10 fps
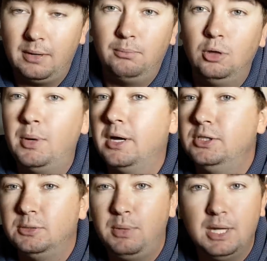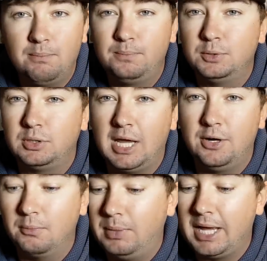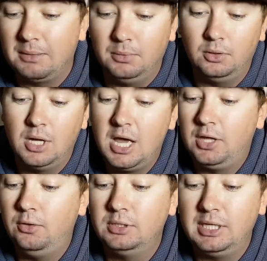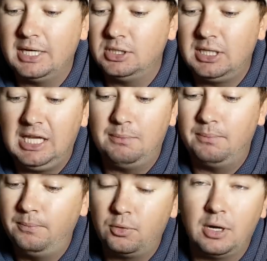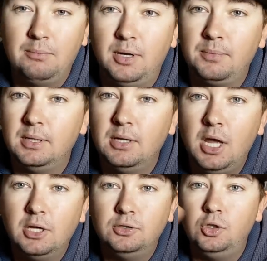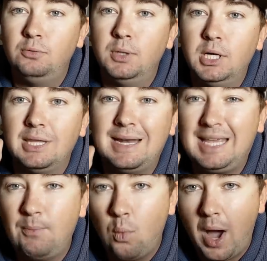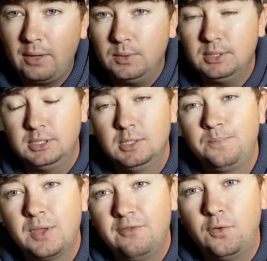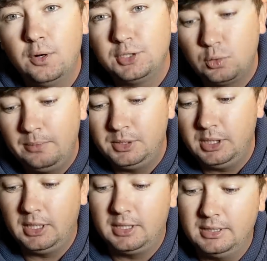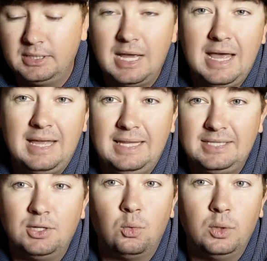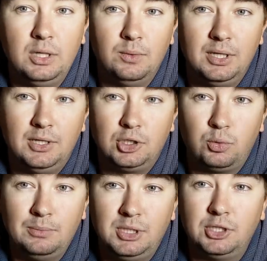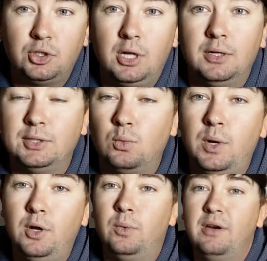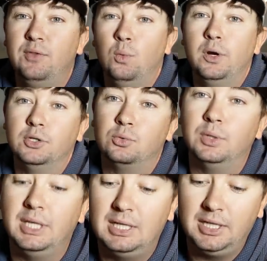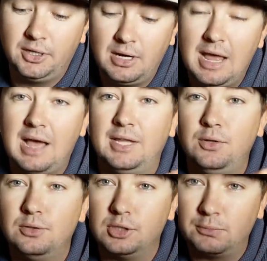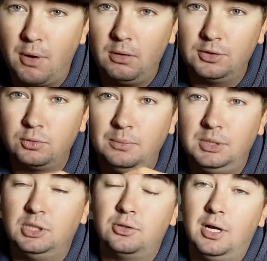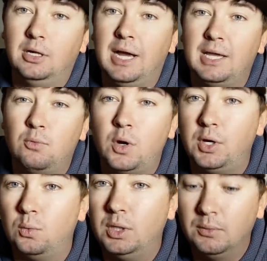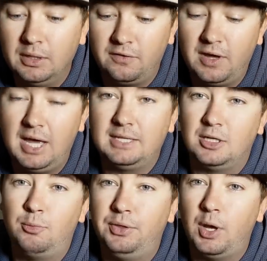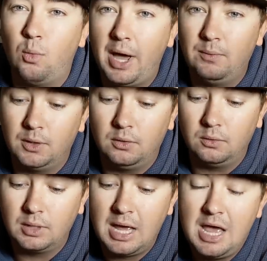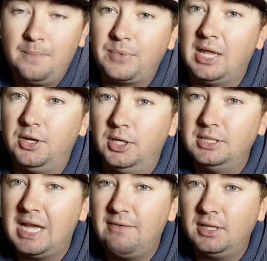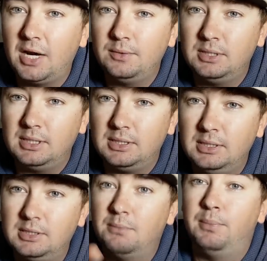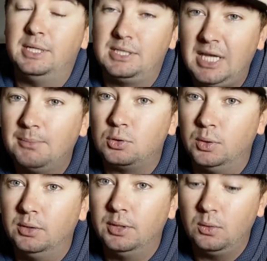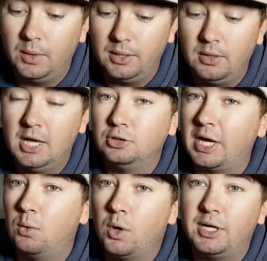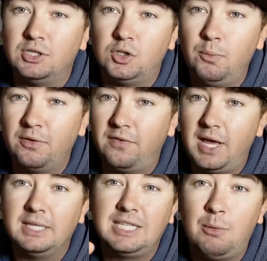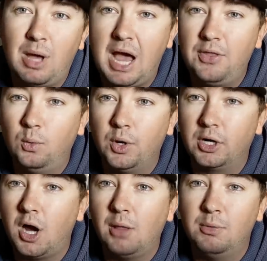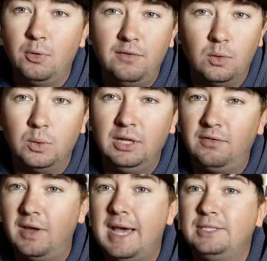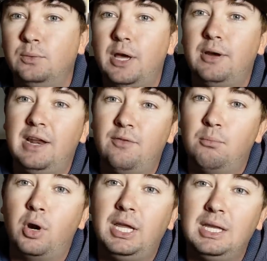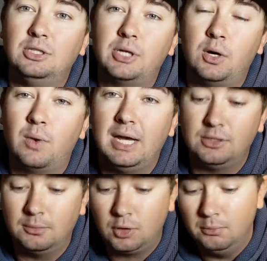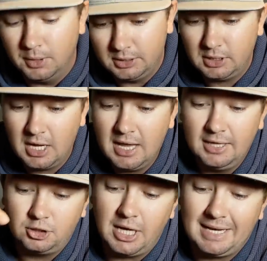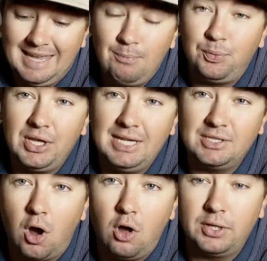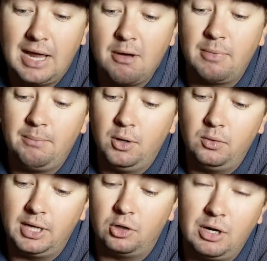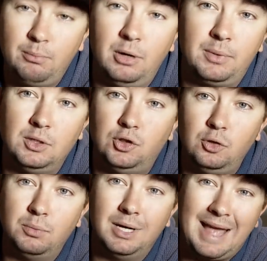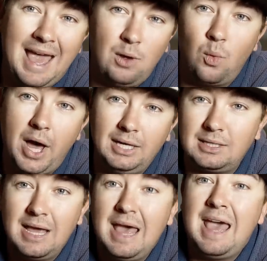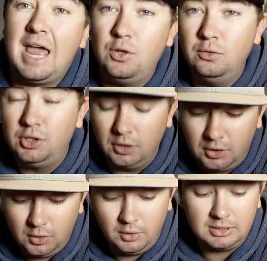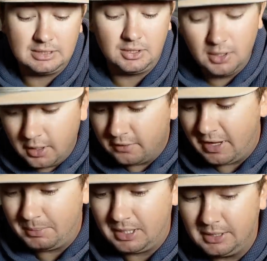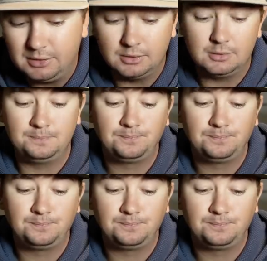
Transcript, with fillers: Blueberry just being a standard black and blue. Usually I just keep green pumpkin, June bug, and then I keep white ones for a swim jig because this is a really, really good swim jig trailer as well. Whenever the water is really clear, I like to use a smaller swim jig trailer. I can work it really, really fast, and I'll put that white one on, and it doesn't have a lot of resistance, but it skips really, really well, so I can work it super fast, keep it high in the water column, and move it really fast without it ever breaking and trying to rise up too much. So I keep these all the time on my boat in green pumpkin, June bug, and white, and you should too because it has a ton of applications.